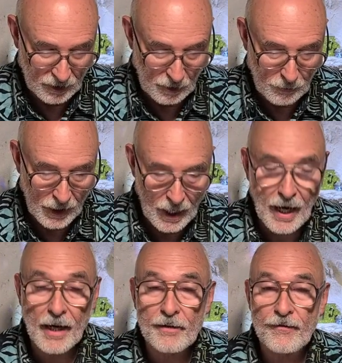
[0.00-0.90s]
the
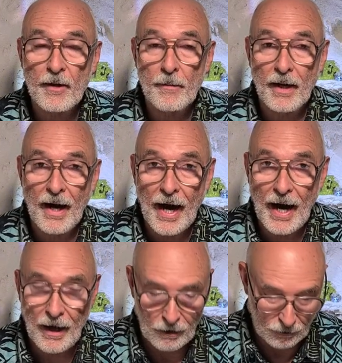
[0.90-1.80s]
path from our
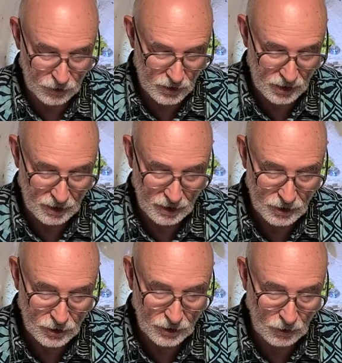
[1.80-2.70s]
house
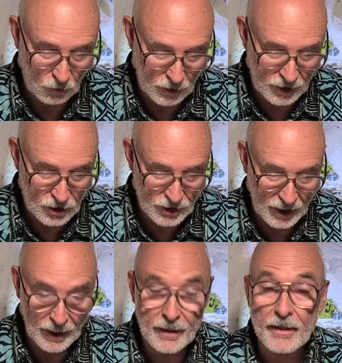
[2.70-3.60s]
to the
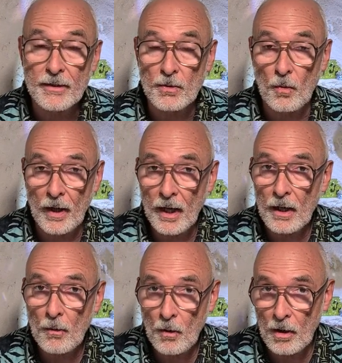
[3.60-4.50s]
woodshed is
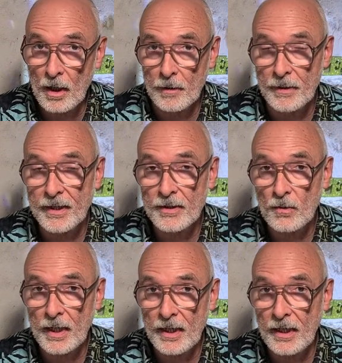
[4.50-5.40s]
well-worn
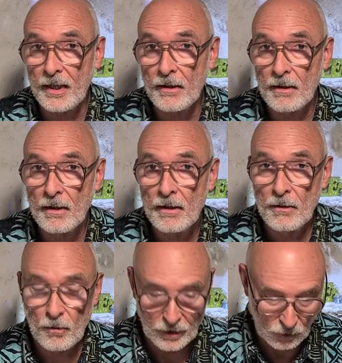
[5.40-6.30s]
because we heat
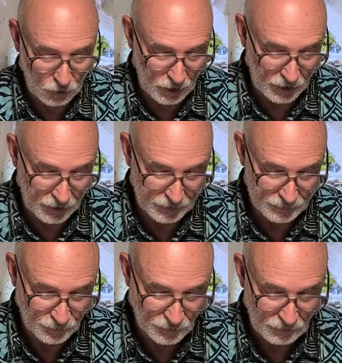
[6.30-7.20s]
with wood.
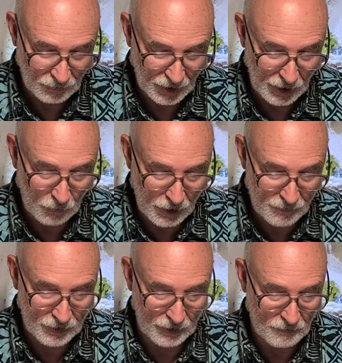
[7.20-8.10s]

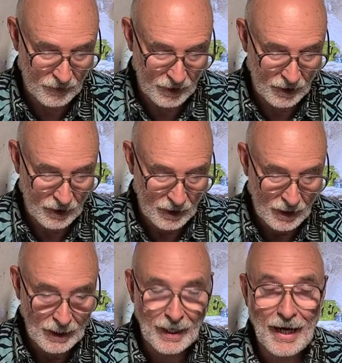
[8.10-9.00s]
However,
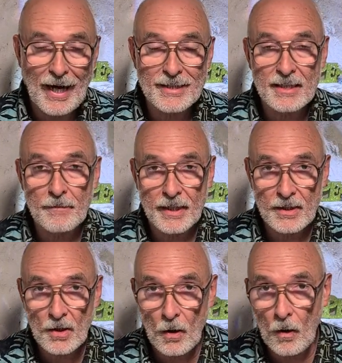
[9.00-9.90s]
it hasn't
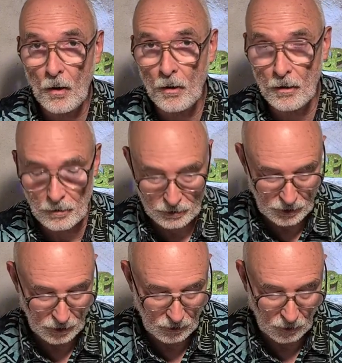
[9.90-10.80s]
been
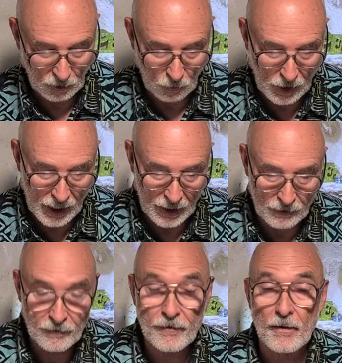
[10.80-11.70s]
cold or
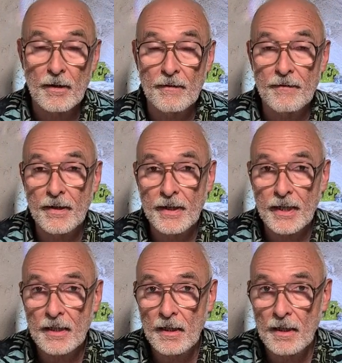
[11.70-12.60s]
wet for a
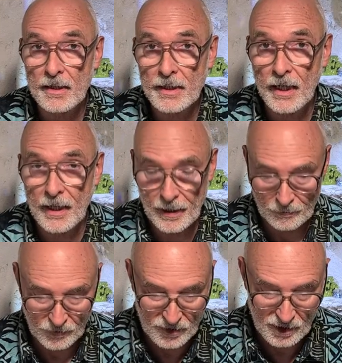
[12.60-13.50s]
very long
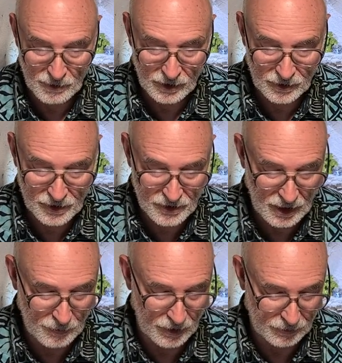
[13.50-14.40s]
time. It's the middle of the
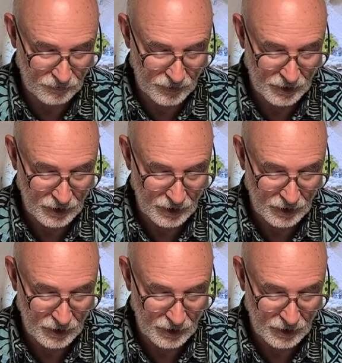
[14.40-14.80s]
summer.